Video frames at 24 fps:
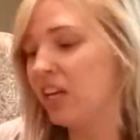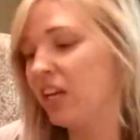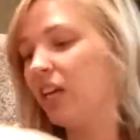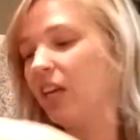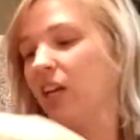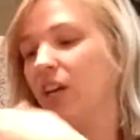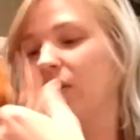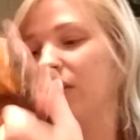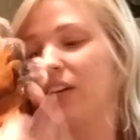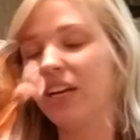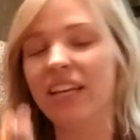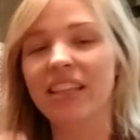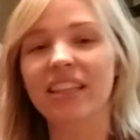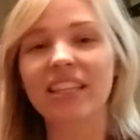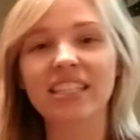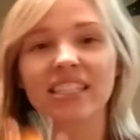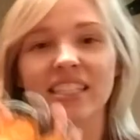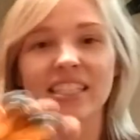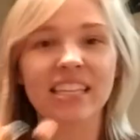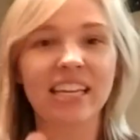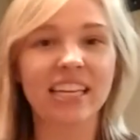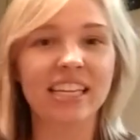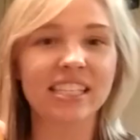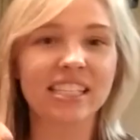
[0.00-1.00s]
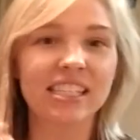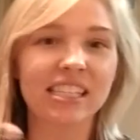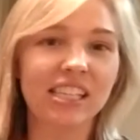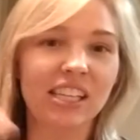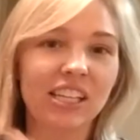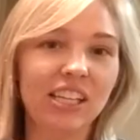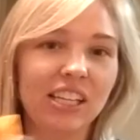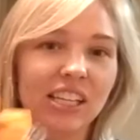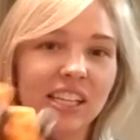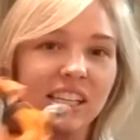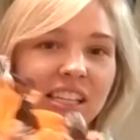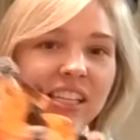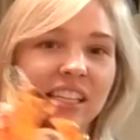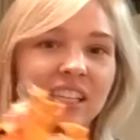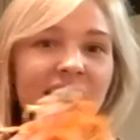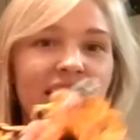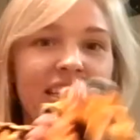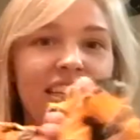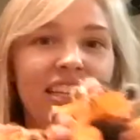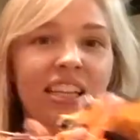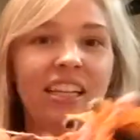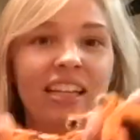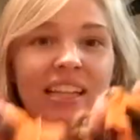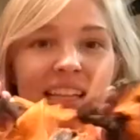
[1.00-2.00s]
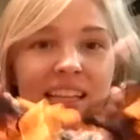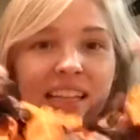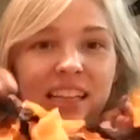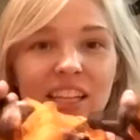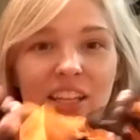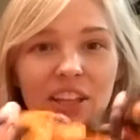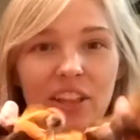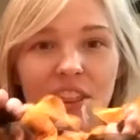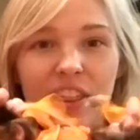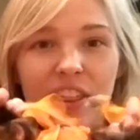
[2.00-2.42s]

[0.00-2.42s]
Uh, got this nice little little